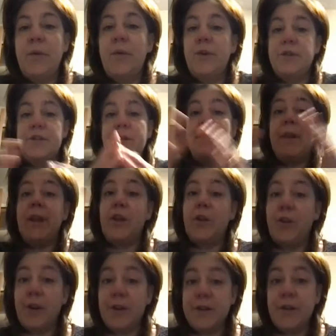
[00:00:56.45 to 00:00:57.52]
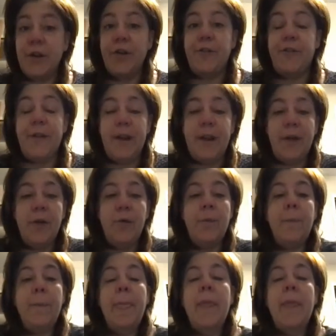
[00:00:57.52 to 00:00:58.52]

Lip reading: order to make your entire video,